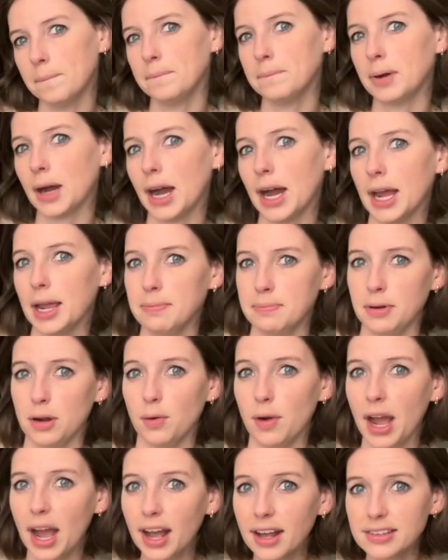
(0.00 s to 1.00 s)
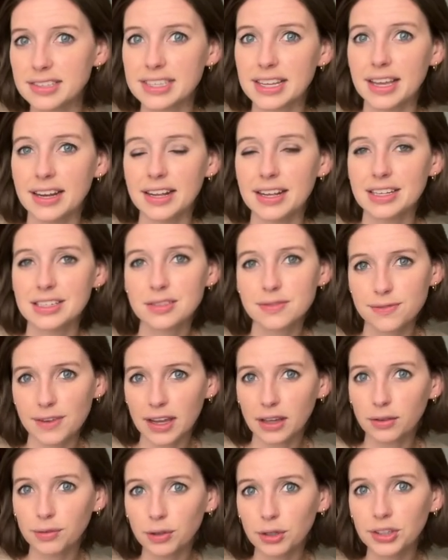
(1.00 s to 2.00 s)
by Boaz and his
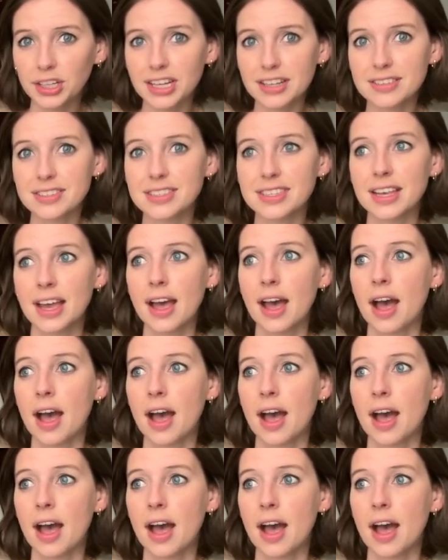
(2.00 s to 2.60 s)
faithfulness